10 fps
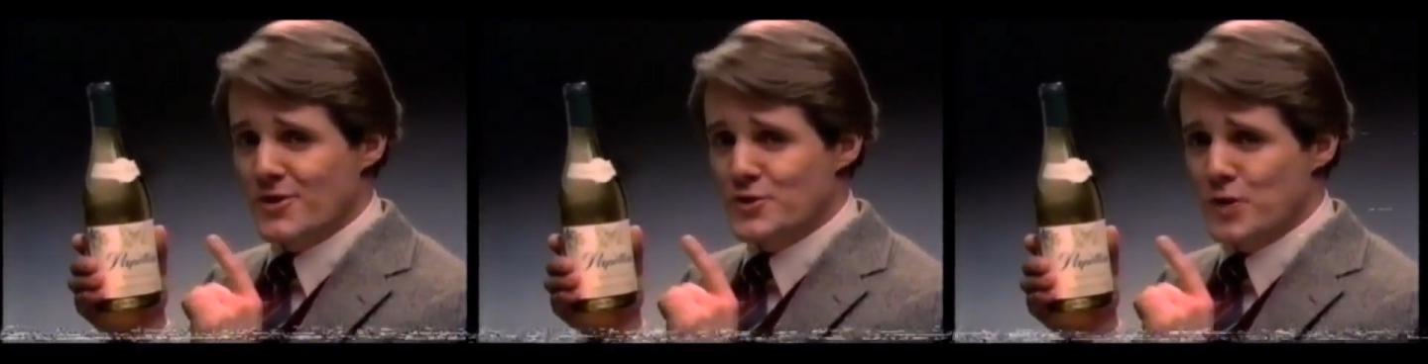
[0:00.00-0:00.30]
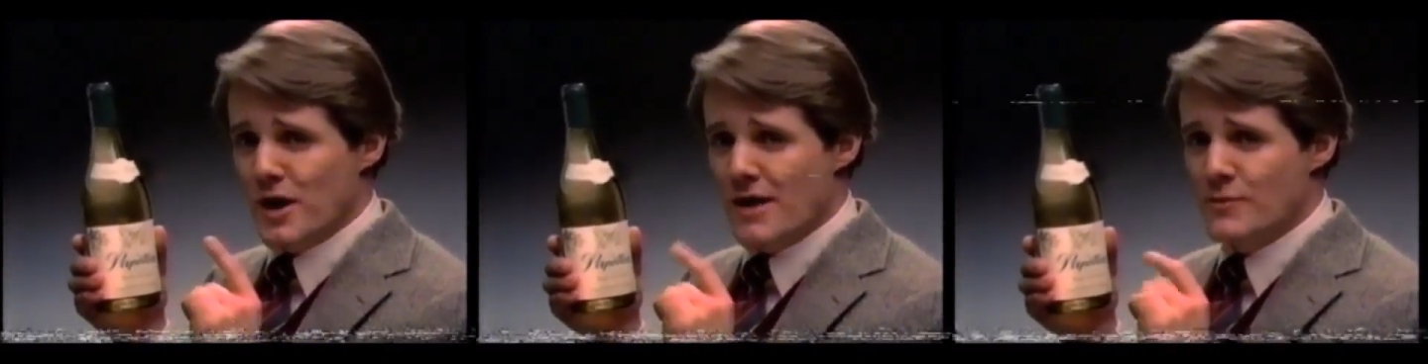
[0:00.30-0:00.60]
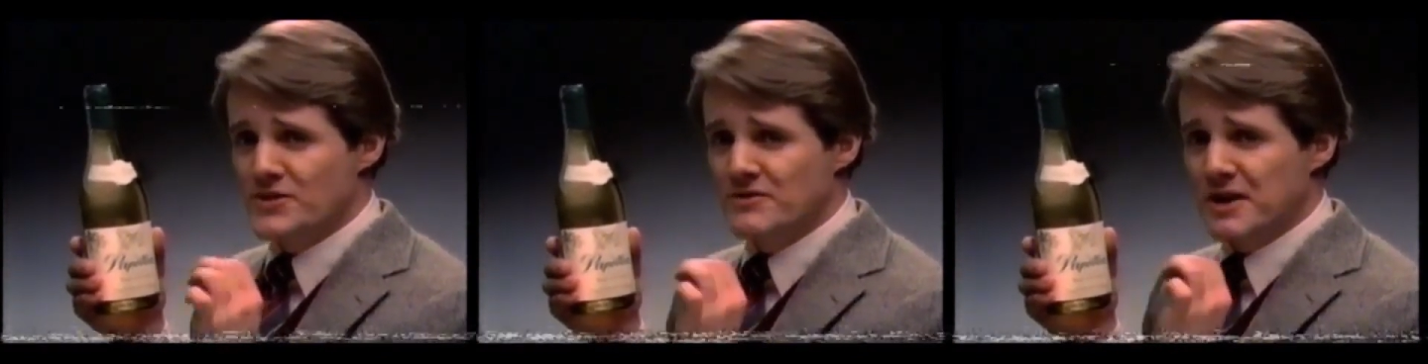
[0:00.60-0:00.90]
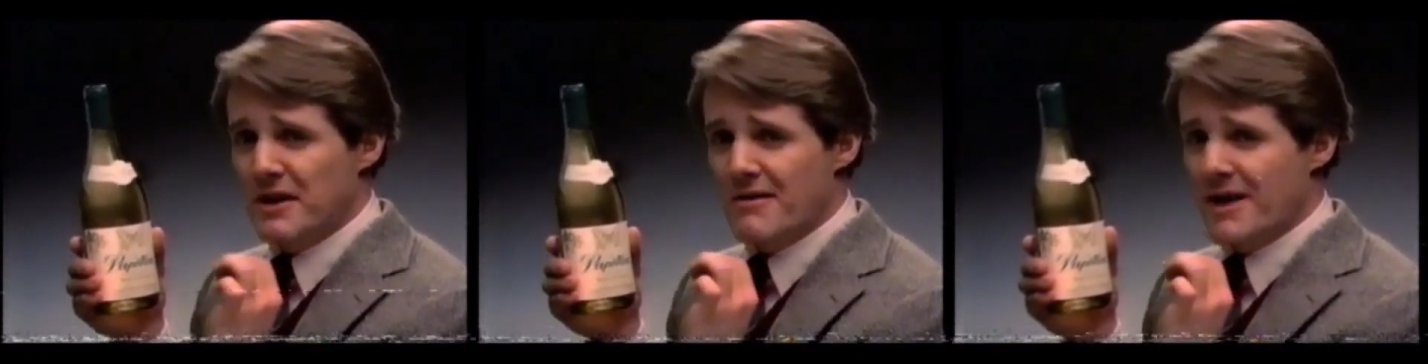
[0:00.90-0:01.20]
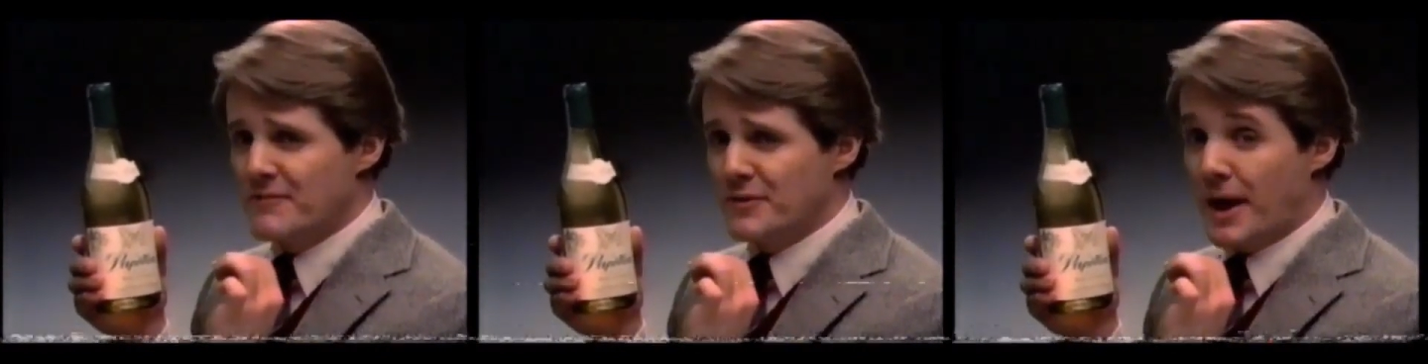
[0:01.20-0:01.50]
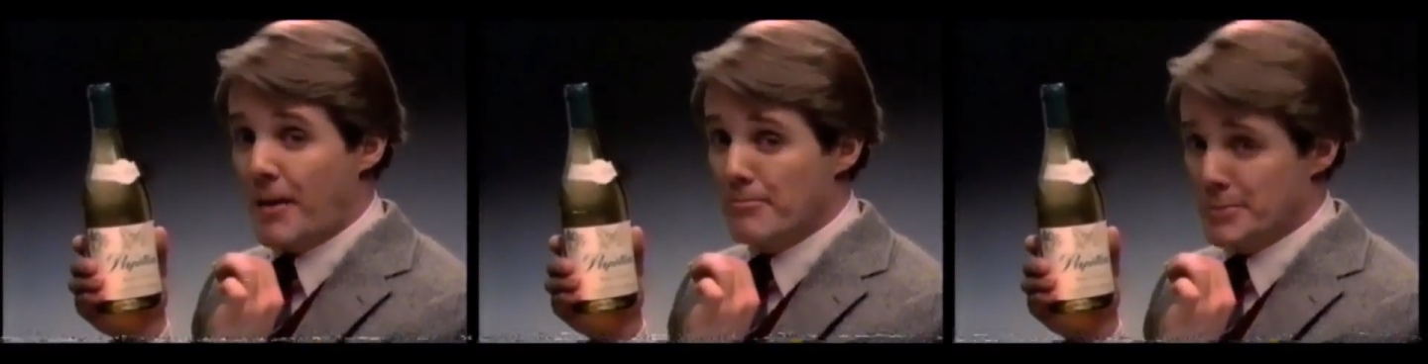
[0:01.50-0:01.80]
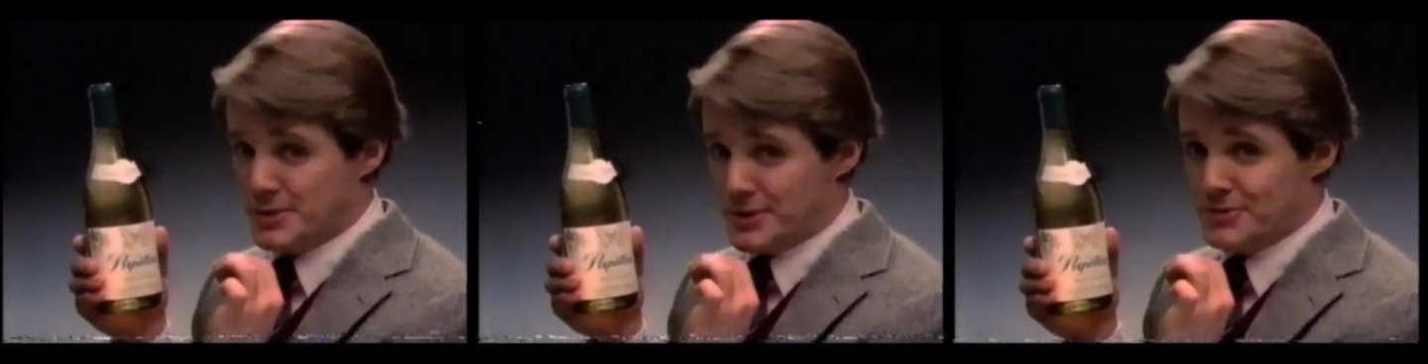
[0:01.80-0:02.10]
French wine with a delightfully
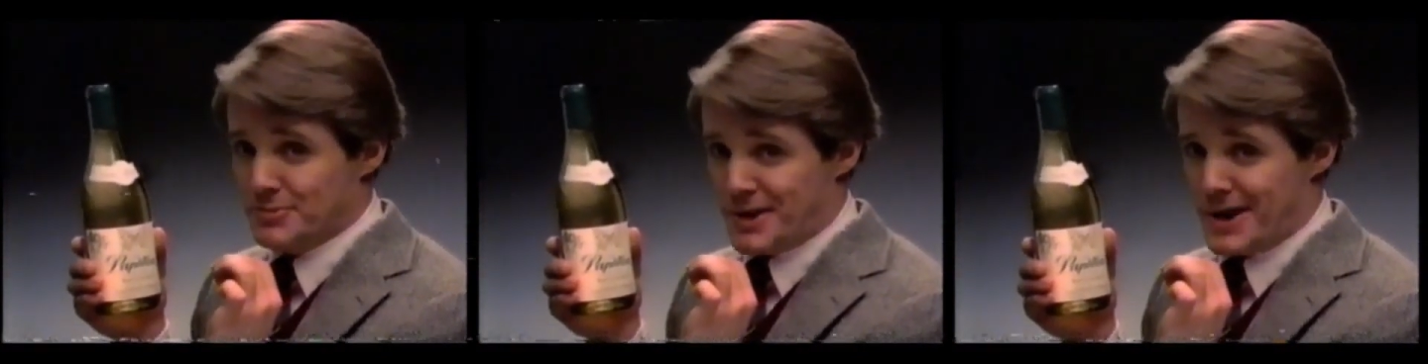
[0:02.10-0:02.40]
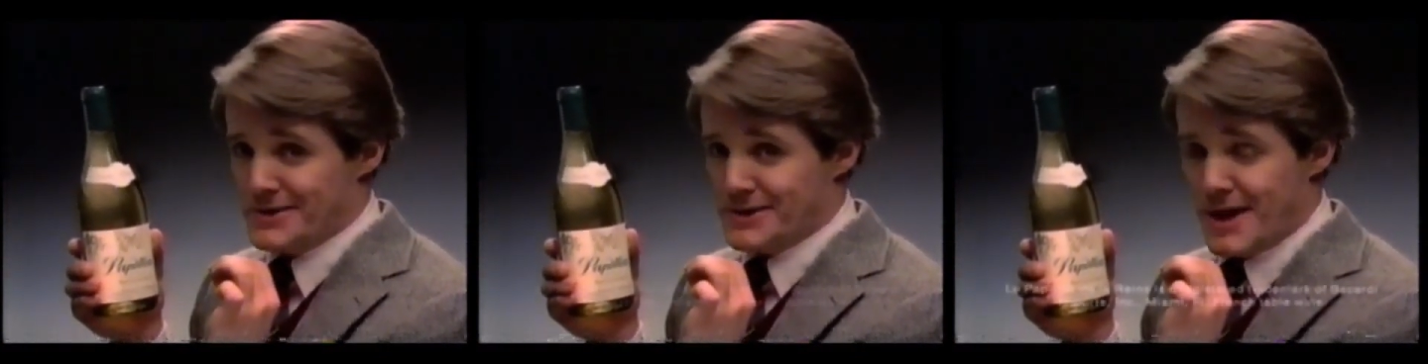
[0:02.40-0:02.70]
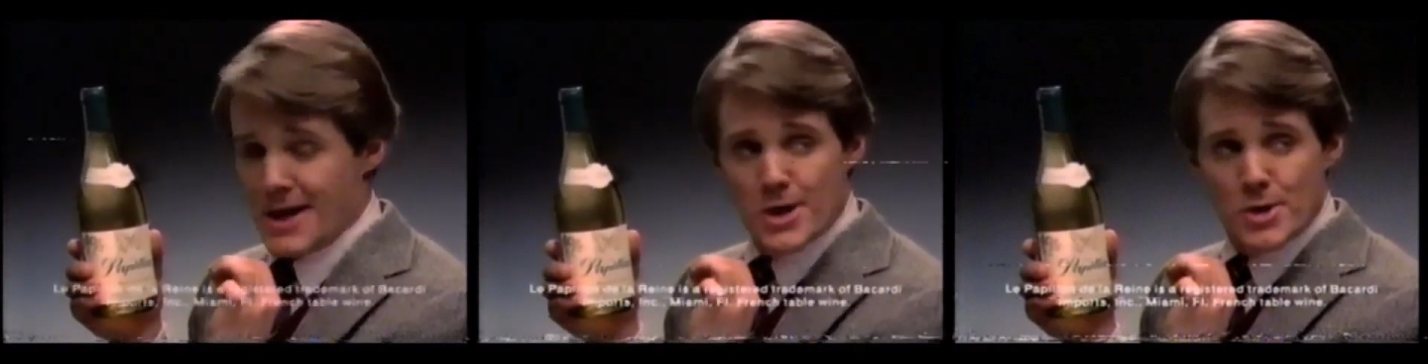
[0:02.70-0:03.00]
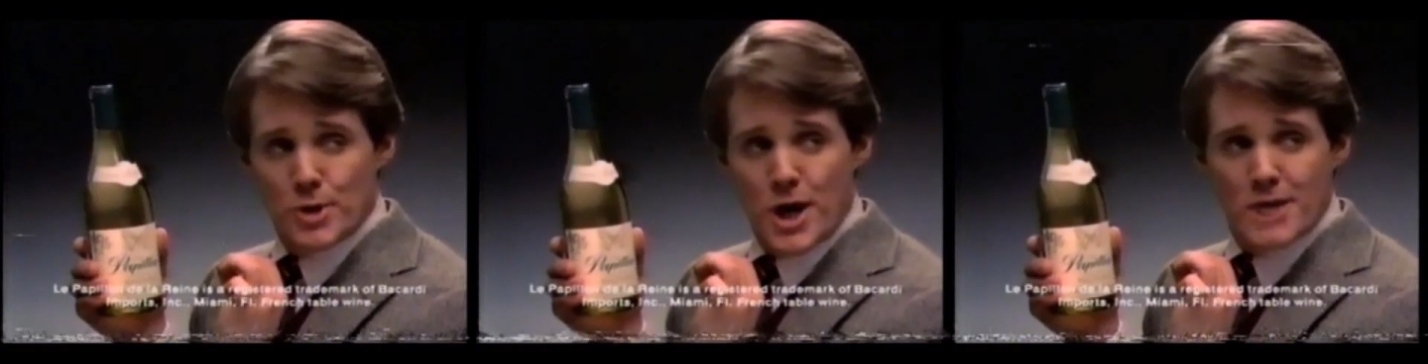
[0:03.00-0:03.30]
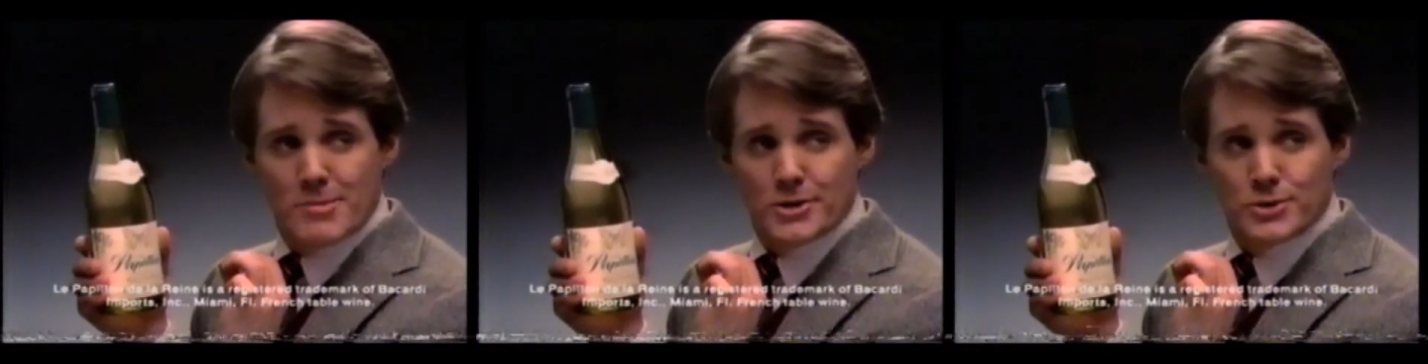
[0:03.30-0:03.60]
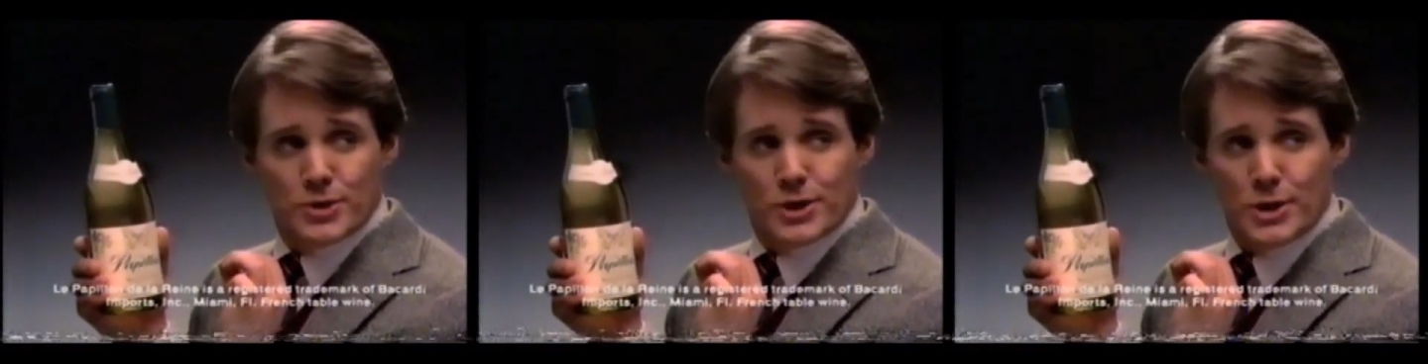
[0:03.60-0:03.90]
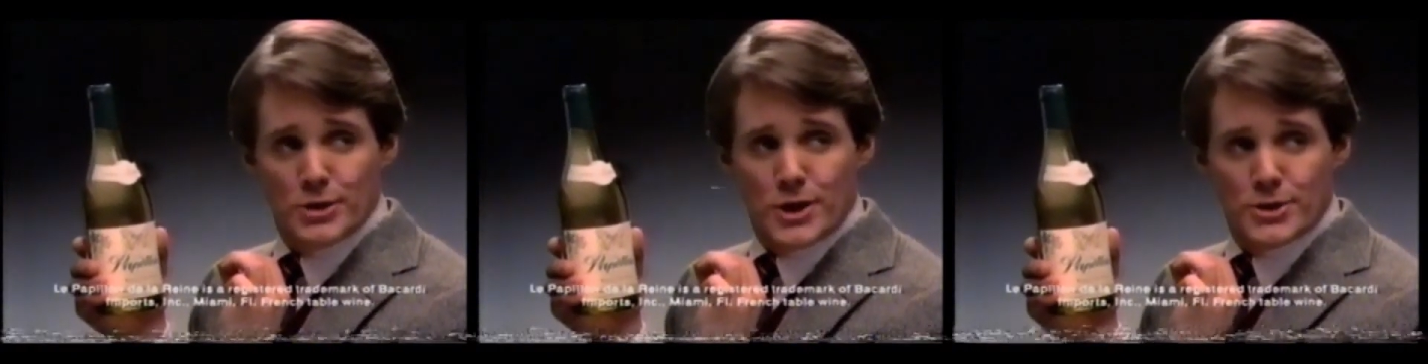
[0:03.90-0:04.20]
modest price. Why am I
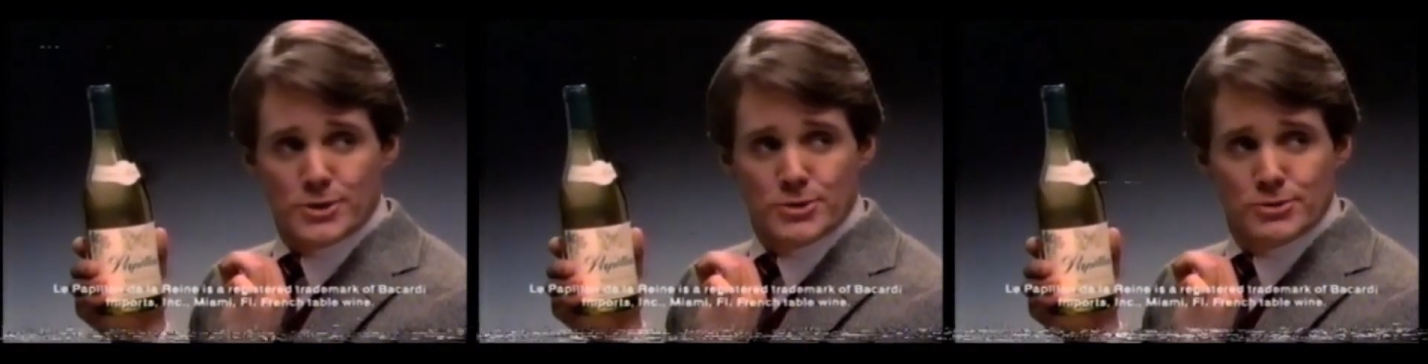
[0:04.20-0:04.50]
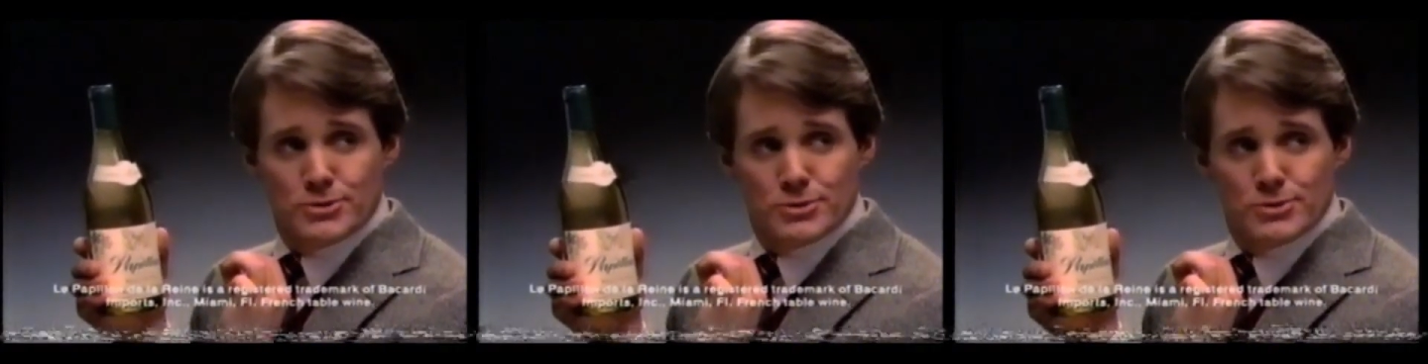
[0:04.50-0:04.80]
talking like this?